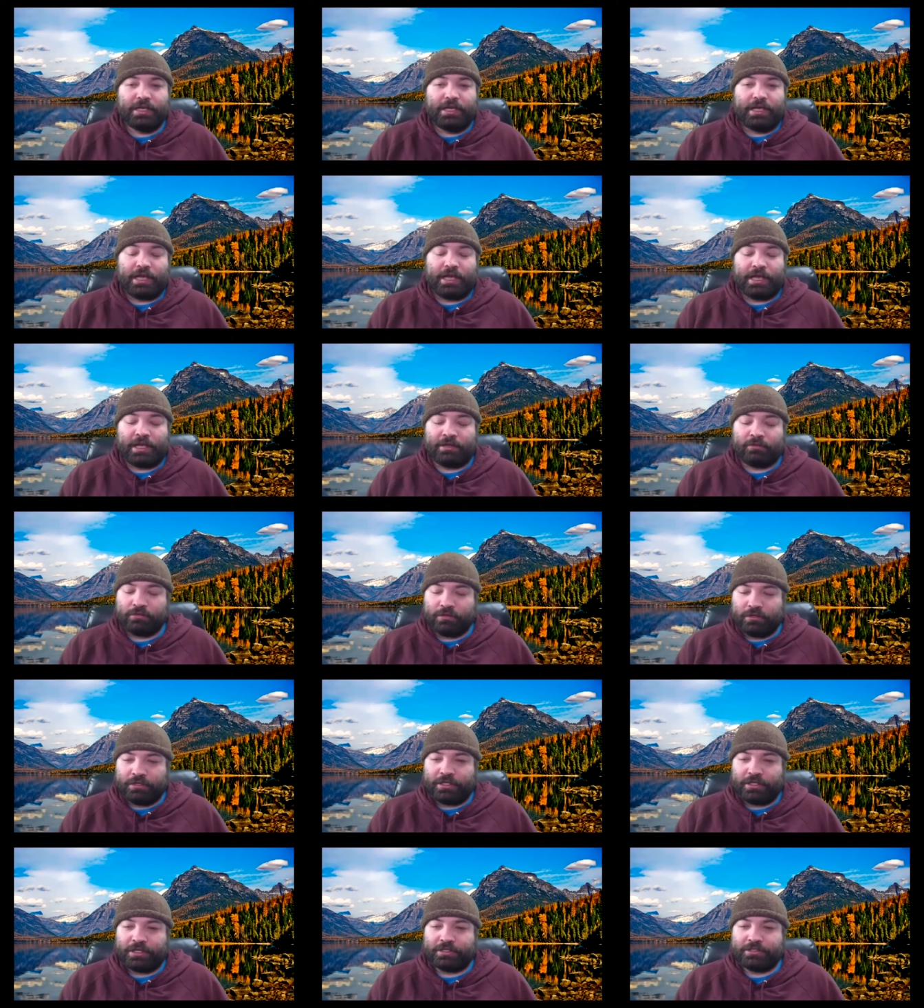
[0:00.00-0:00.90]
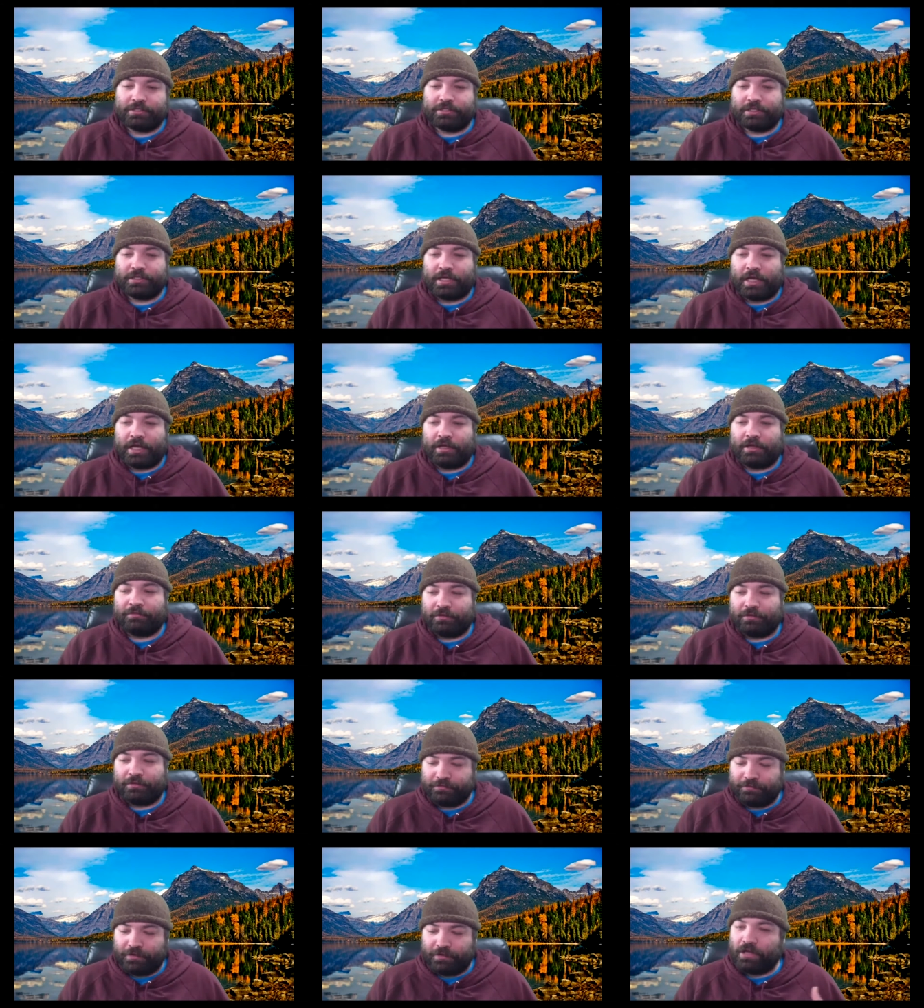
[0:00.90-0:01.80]
and really gets, if
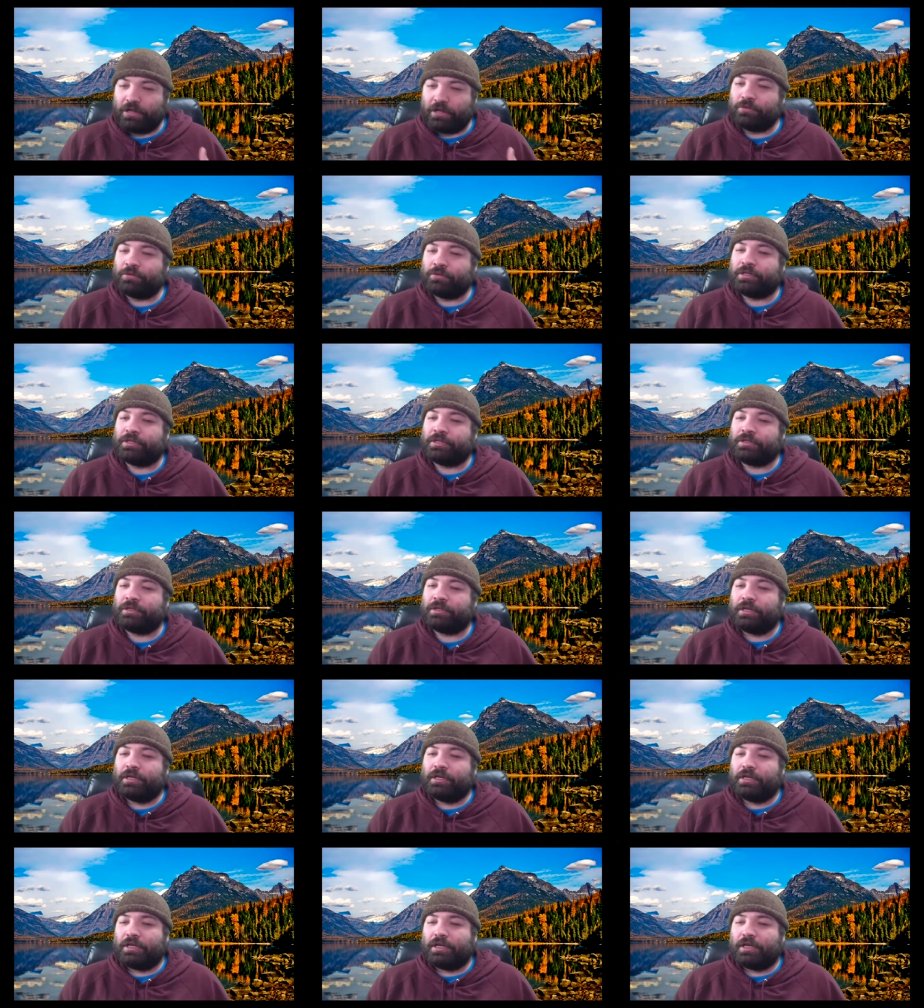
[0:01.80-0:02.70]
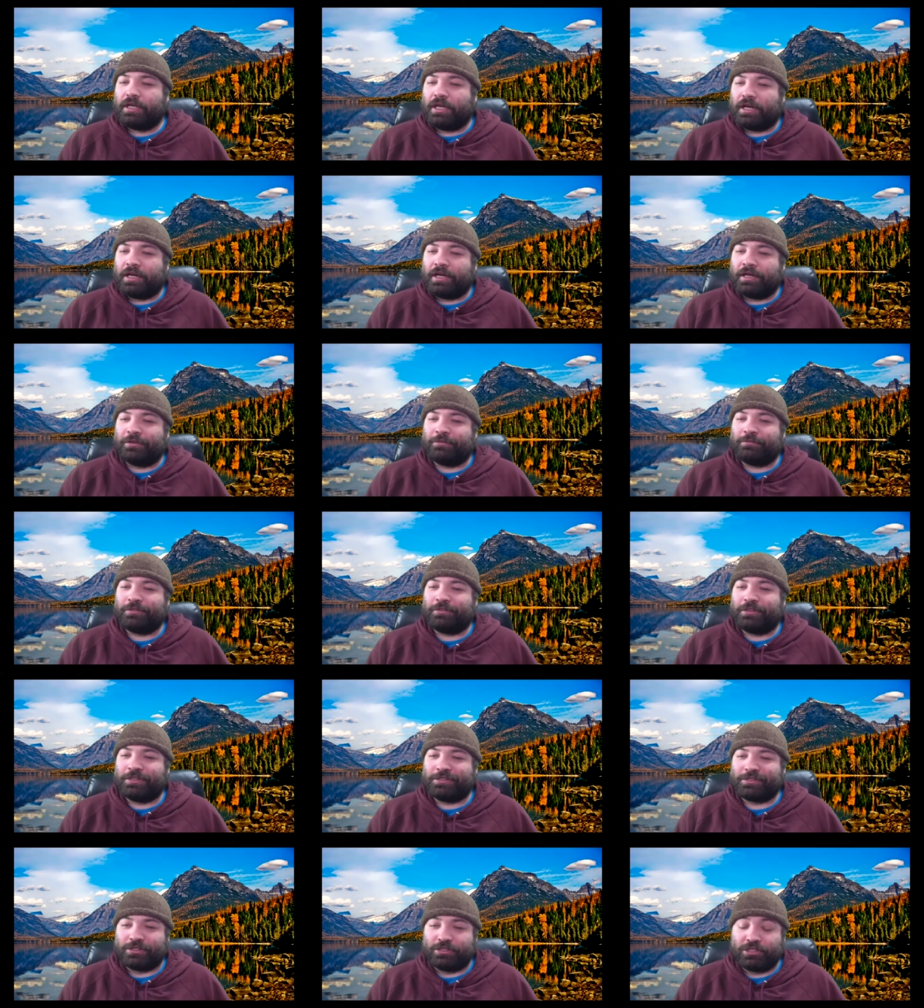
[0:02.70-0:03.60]
you're following the
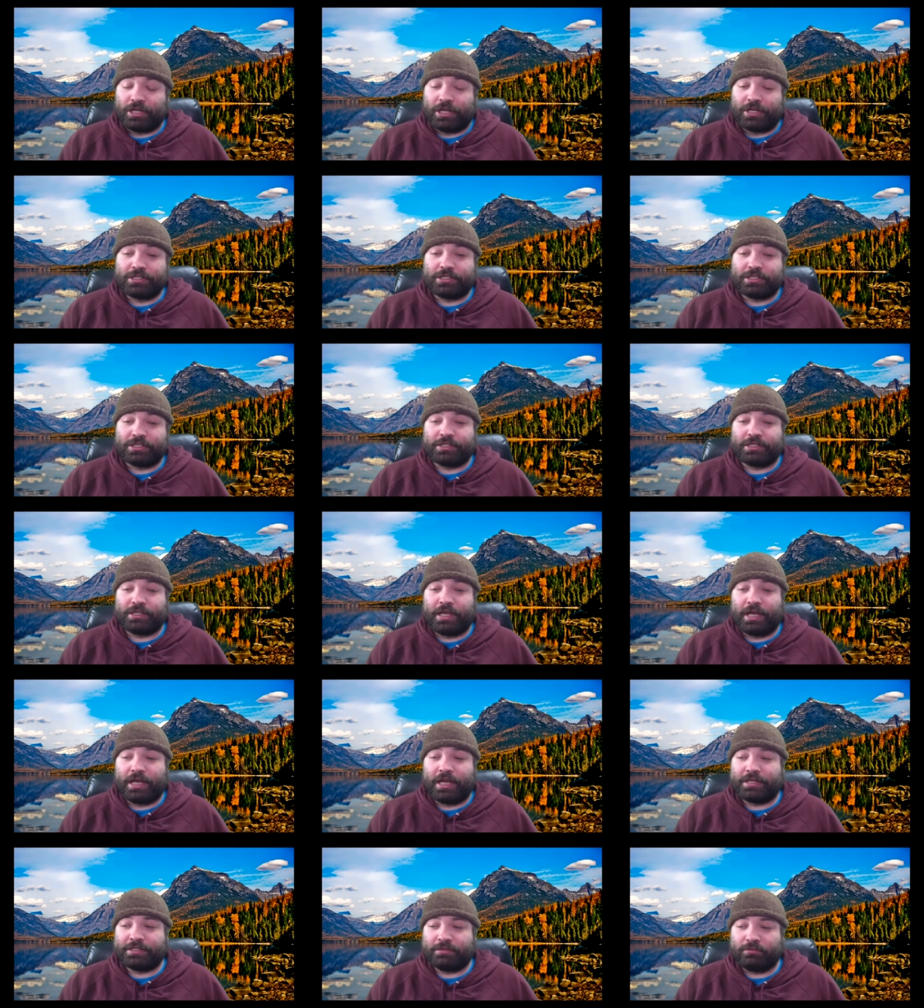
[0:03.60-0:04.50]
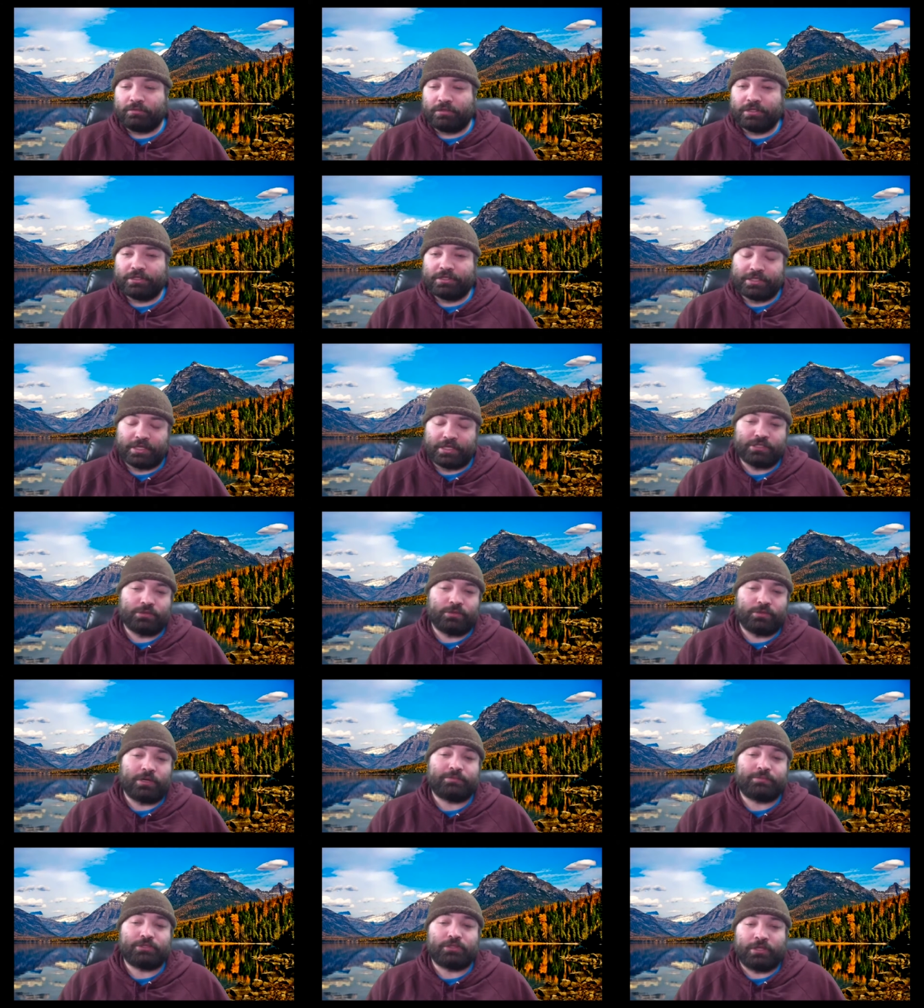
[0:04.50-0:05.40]
suggestions he has, he really sets you
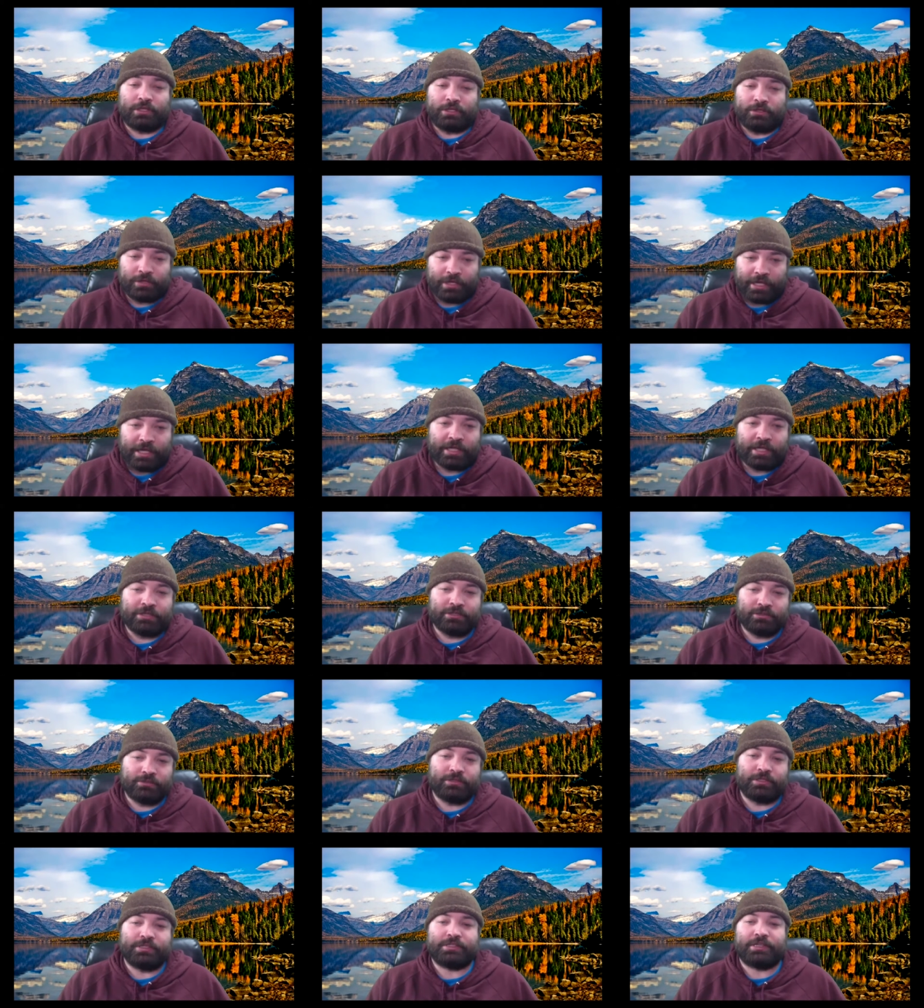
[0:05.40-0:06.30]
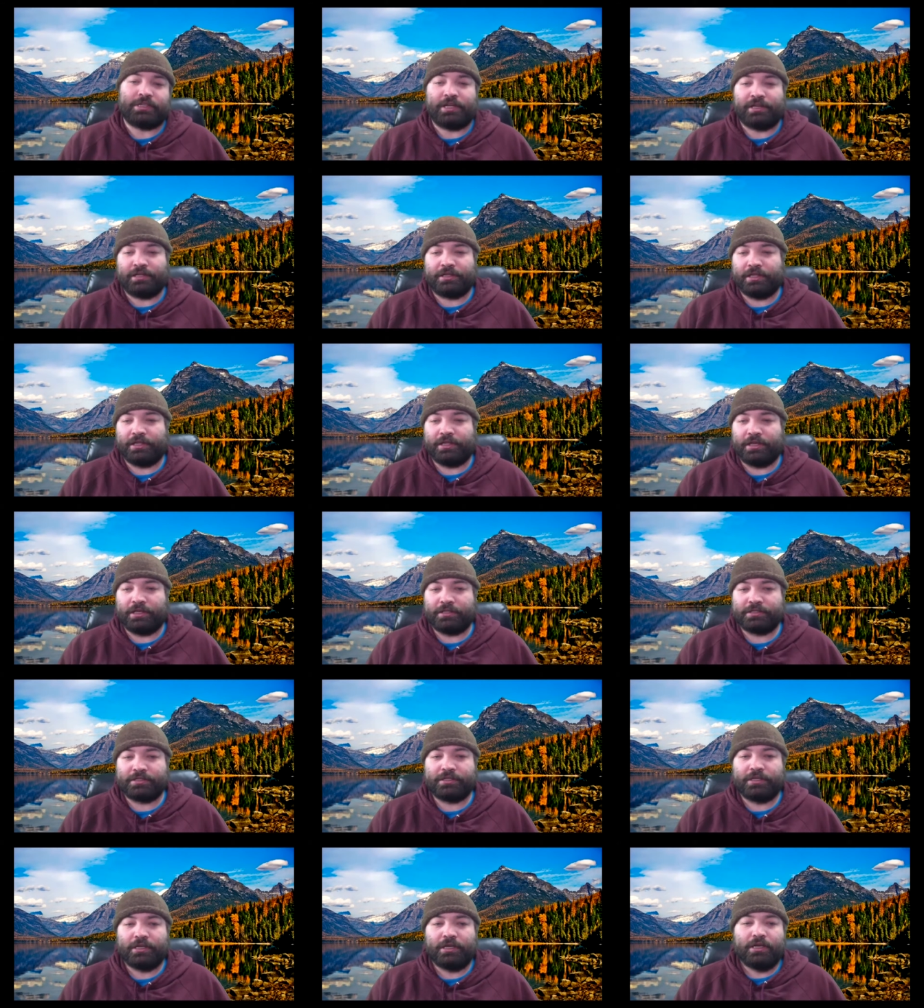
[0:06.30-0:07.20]
up so that you can do these kind of
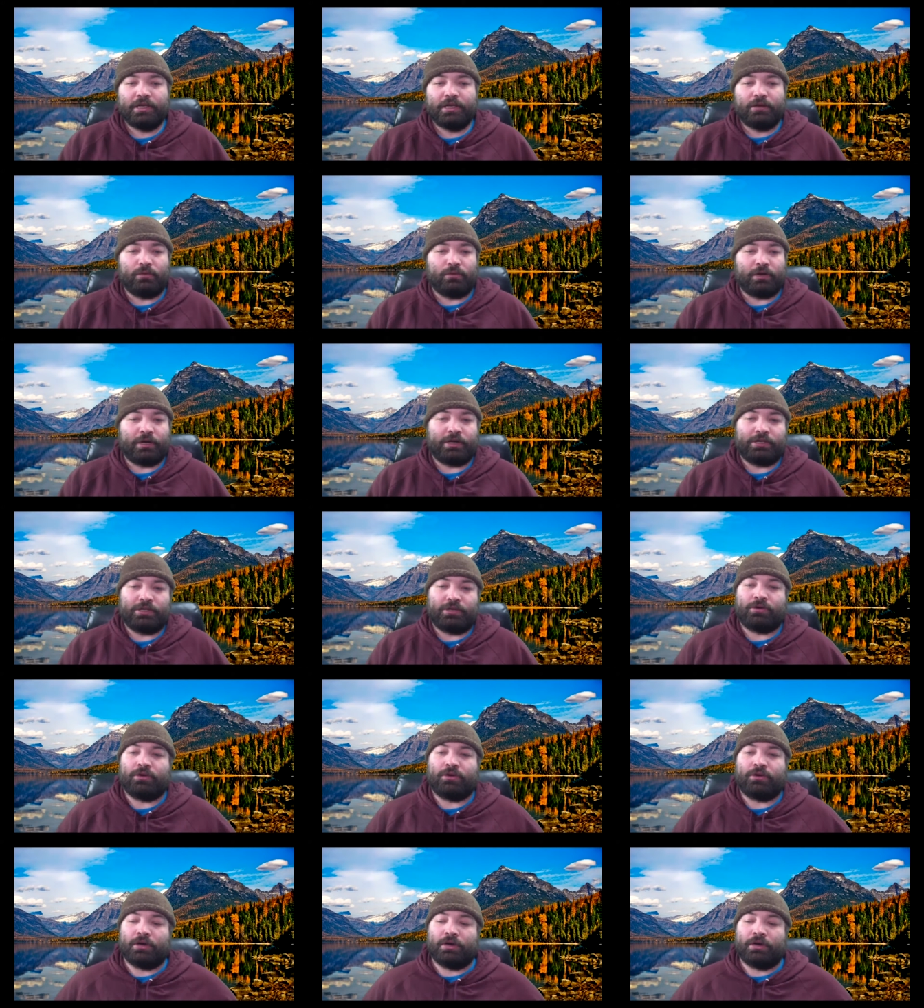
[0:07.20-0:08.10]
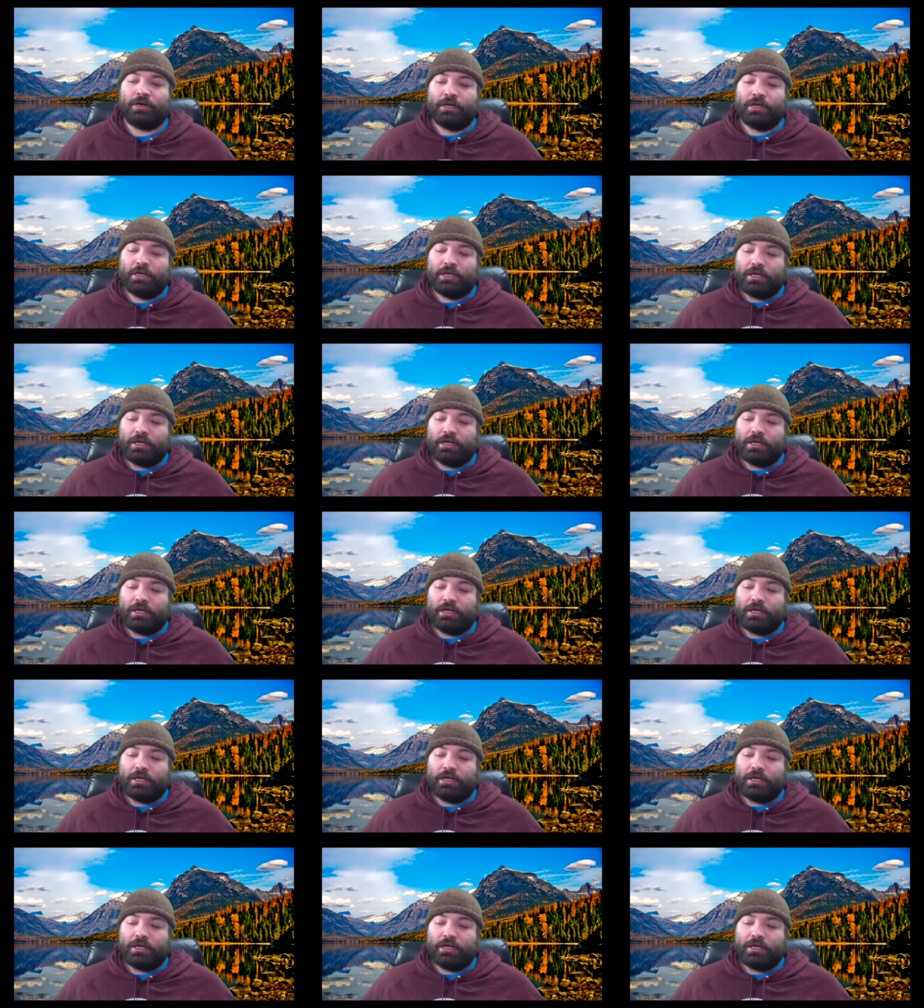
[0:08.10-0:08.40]
things where you're